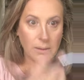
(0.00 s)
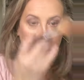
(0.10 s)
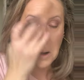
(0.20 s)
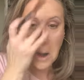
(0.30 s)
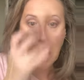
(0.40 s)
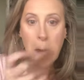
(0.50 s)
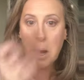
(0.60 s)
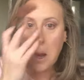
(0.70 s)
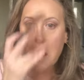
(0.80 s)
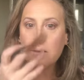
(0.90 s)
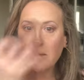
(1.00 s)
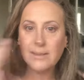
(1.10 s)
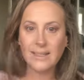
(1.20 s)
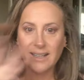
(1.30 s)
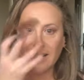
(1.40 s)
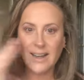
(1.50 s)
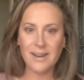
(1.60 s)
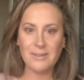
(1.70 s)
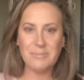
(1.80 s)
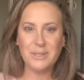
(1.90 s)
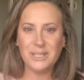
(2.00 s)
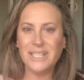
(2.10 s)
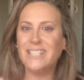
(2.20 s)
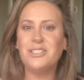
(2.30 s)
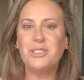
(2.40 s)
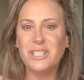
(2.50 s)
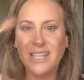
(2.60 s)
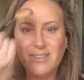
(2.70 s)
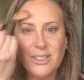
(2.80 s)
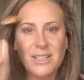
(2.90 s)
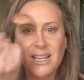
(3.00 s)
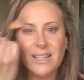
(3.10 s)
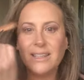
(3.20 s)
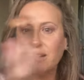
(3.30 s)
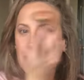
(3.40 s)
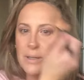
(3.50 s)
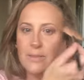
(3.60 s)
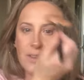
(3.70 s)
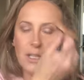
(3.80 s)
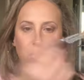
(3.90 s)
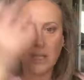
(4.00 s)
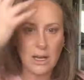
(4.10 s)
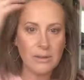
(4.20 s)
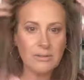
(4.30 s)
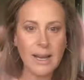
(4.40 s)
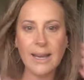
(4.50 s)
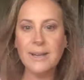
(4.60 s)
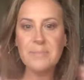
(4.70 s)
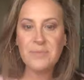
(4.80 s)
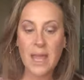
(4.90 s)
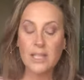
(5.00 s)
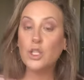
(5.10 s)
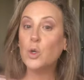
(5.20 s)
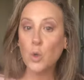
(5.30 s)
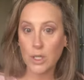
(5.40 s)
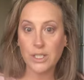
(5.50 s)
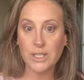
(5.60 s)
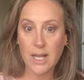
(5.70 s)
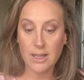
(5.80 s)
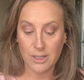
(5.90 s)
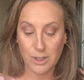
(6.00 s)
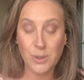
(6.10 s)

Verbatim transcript: All right. There you go. But look at you, just gives you like a little bit of a glow, right? Gorgeous colors.